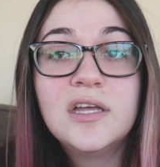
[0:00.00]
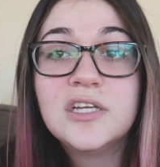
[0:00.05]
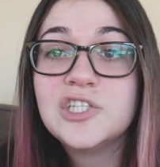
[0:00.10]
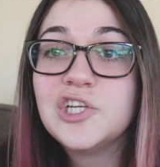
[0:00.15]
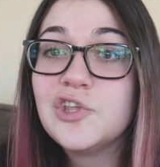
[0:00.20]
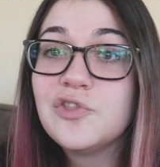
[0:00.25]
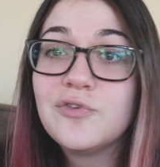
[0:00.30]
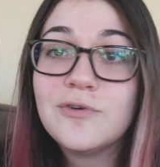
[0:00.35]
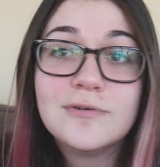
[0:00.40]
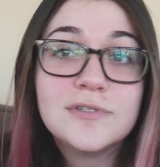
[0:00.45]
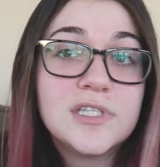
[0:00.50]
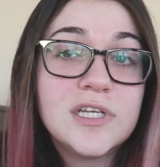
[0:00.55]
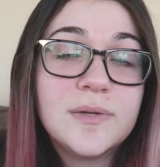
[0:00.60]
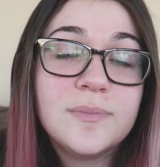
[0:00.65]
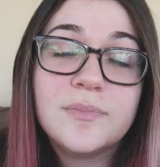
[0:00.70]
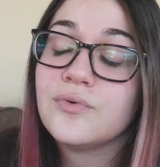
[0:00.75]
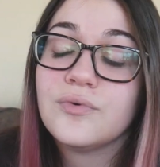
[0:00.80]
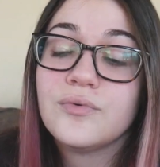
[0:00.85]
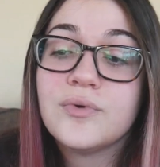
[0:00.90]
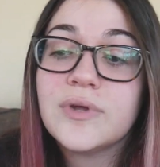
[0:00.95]
She throws
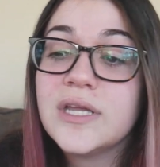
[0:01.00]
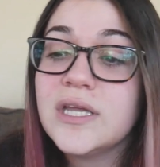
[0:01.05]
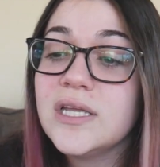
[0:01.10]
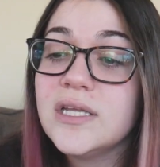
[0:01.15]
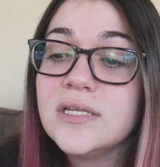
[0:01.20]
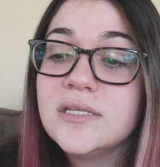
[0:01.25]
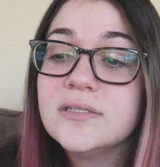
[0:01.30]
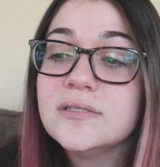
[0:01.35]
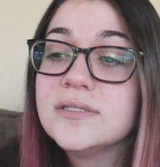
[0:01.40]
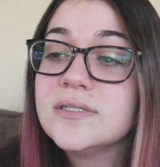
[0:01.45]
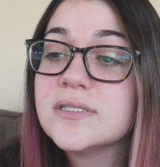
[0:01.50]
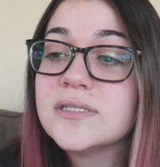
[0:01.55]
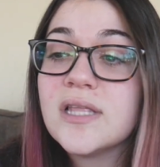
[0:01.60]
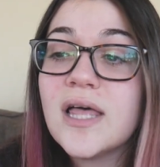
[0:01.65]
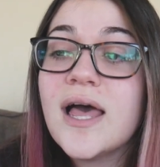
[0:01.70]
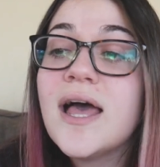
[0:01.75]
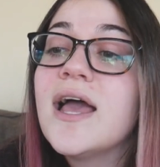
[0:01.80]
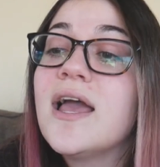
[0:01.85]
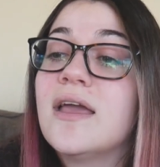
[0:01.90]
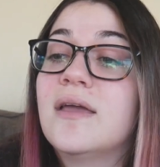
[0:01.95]
up green
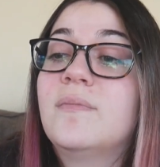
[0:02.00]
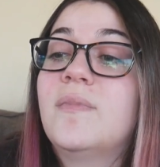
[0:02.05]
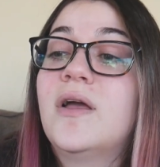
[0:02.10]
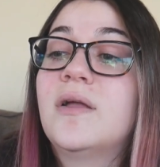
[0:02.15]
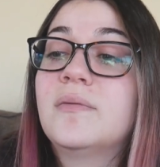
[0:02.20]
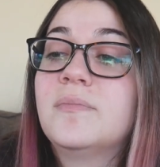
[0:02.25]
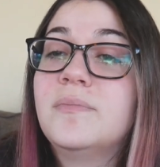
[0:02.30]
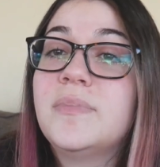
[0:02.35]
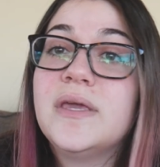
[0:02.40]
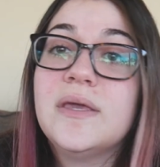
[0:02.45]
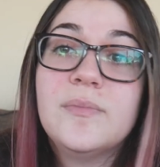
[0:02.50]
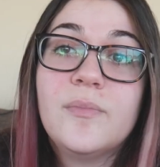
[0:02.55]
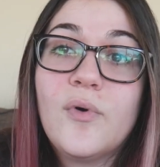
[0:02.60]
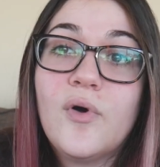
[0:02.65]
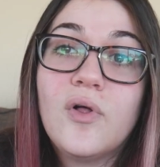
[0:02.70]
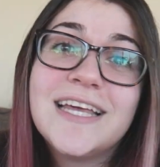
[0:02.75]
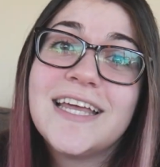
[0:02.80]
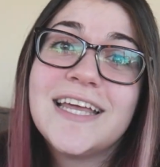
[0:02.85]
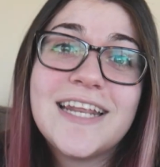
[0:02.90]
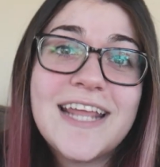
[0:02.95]
slime on
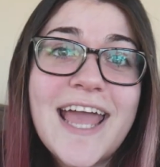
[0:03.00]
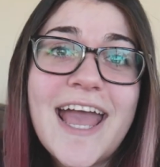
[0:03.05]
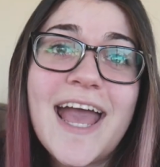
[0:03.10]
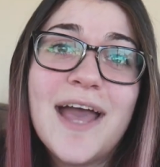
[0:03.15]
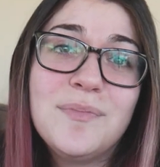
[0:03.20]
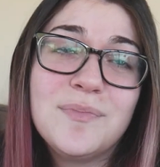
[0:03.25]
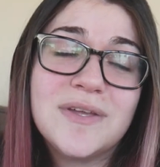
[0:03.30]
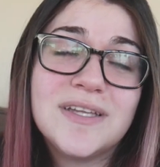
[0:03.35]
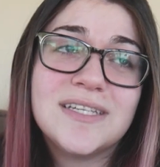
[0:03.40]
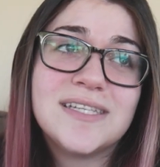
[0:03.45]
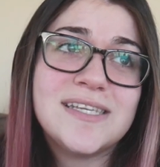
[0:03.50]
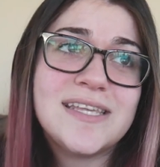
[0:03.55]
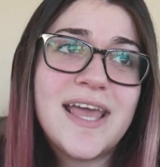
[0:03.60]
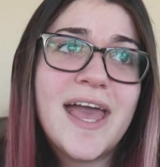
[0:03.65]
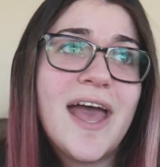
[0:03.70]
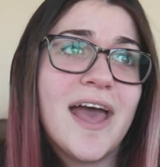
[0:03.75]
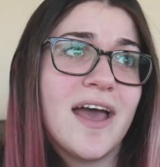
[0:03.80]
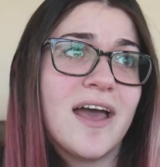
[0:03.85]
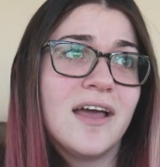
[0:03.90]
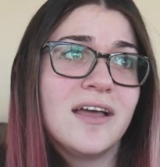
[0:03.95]
people. It happened,
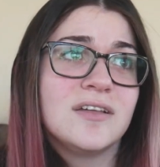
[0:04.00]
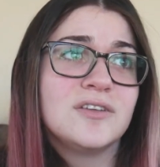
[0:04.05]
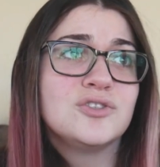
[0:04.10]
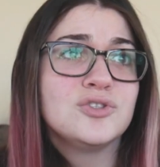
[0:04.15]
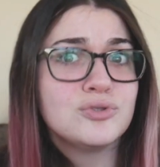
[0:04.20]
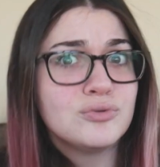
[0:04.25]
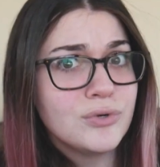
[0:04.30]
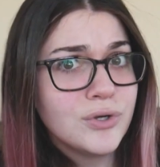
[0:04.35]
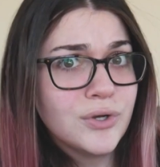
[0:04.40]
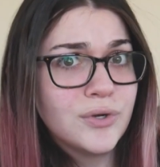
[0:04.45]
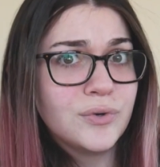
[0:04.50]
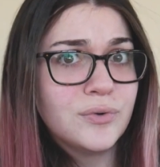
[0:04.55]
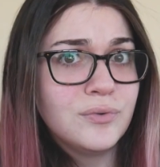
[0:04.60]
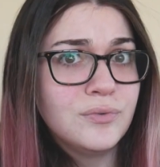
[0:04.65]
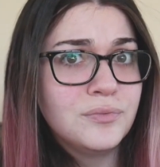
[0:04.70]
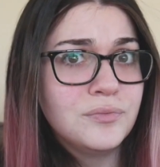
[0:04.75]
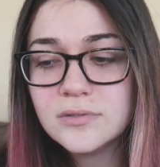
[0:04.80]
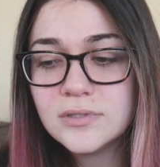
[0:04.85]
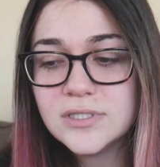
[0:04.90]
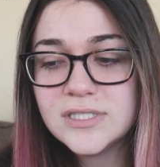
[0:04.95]
yeah,
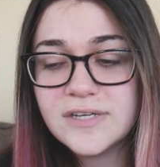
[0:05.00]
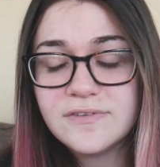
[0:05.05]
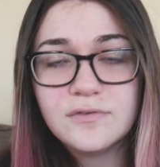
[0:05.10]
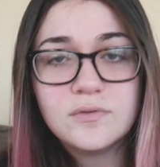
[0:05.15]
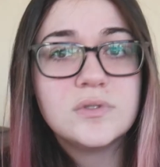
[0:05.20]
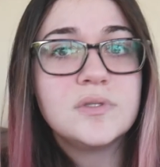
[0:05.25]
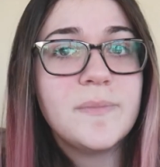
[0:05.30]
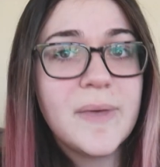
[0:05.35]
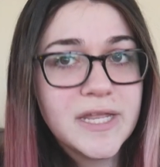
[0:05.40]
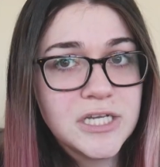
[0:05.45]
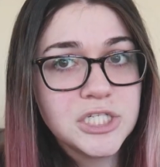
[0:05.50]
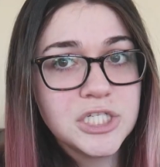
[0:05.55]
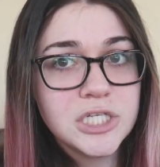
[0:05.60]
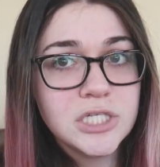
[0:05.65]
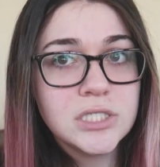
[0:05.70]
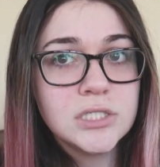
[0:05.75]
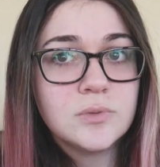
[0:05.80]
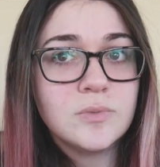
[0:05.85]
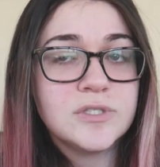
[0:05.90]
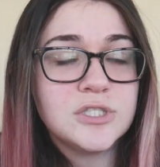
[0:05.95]
true. The devil was
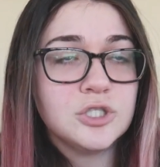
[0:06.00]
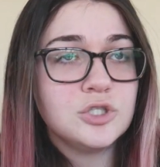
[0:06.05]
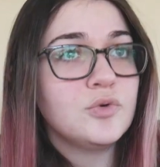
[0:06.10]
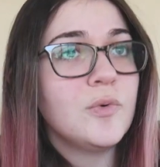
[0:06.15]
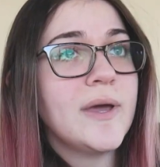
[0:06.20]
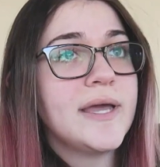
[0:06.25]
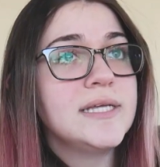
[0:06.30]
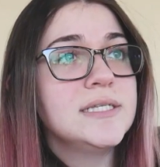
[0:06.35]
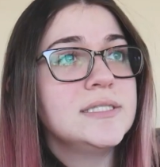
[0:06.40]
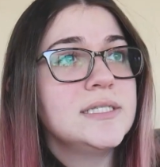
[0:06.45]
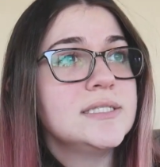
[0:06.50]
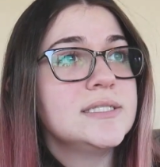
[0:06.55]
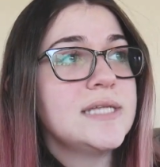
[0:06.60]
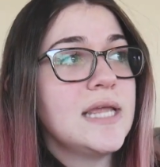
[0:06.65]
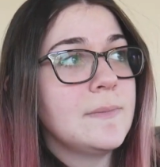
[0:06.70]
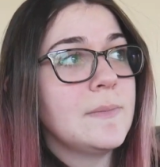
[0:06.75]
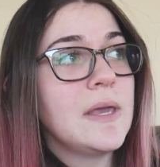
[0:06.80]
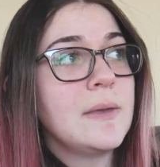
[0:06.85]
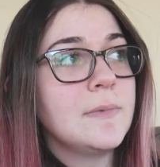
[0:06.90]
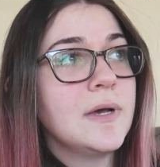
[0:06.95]
mentioned once or twice. His
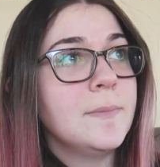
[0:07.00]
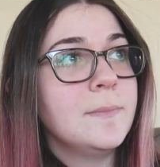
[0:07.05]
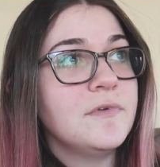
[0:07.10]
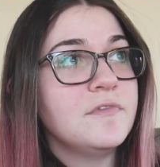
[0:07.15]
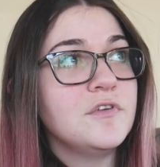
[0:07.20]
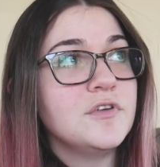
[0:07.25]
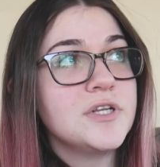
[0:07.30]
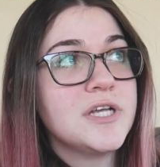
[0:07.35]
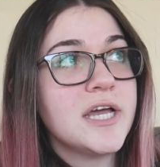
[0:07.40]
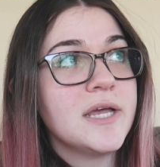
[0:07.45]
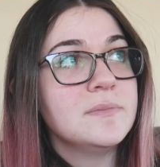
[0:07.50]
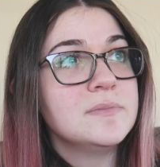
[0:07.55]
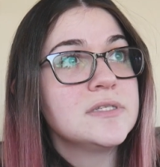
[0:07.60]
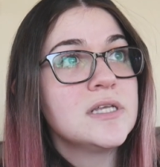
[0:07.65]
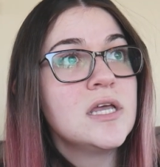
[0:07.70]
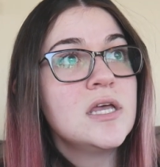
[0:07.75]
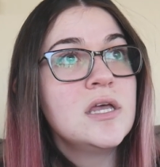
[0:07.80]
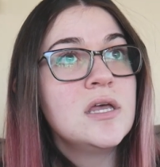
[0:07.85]
name came up a few times.